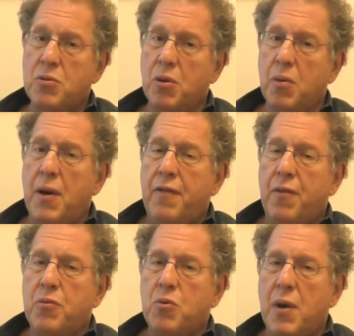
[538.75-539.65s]
all the way
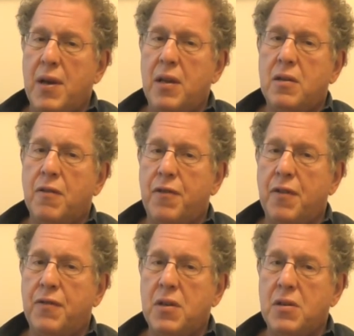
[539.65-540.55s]
from 20 to
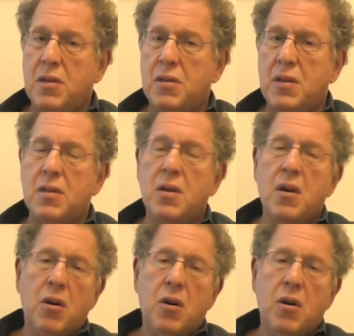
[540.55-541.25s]
50 cc's,